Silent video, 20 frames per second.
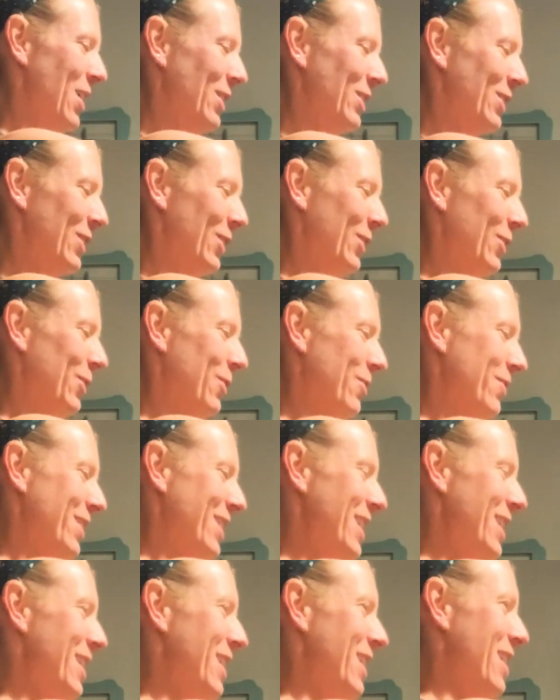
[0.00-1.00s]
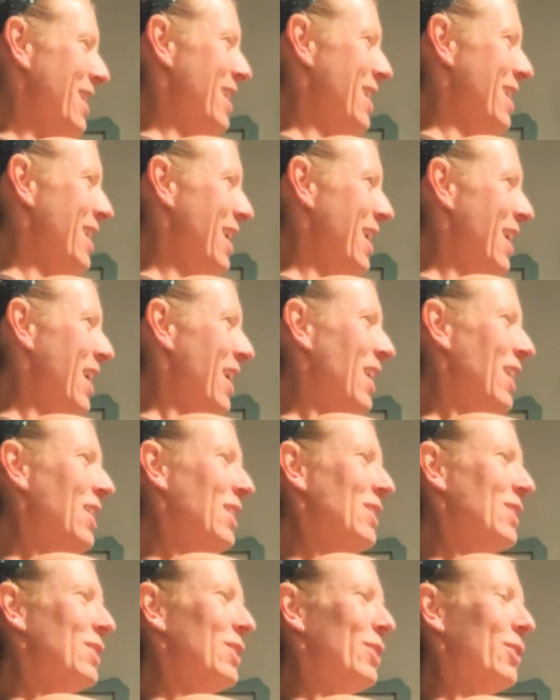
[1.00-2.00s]
Circle V.
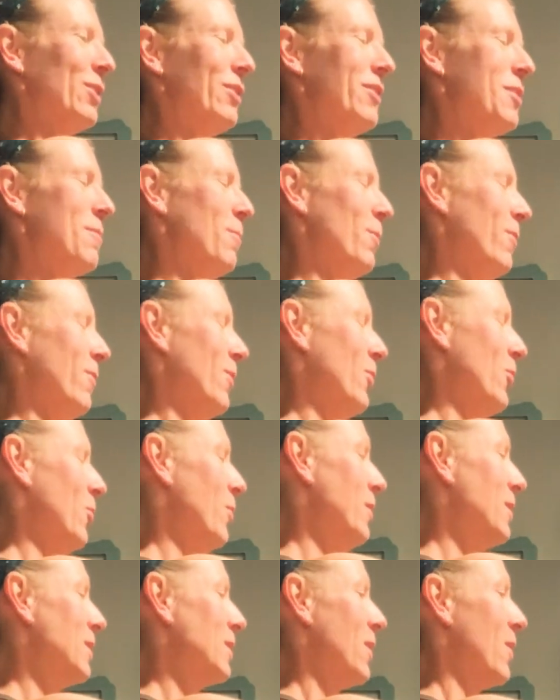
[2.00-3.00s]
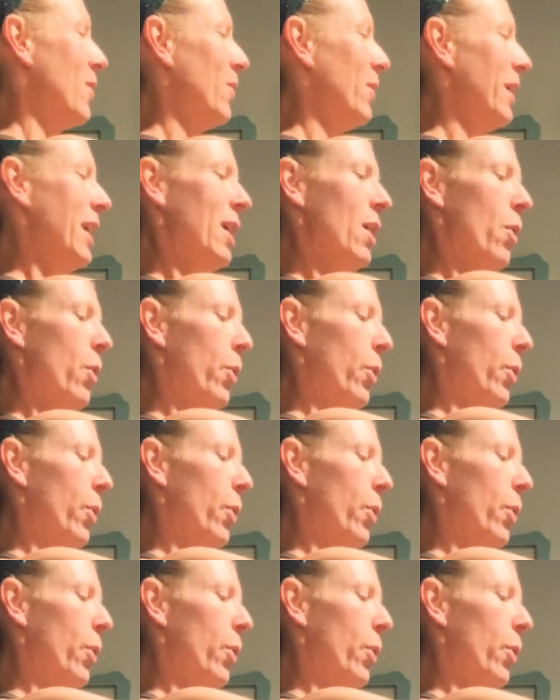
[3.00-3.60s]
Circle V. Moving through it slowly.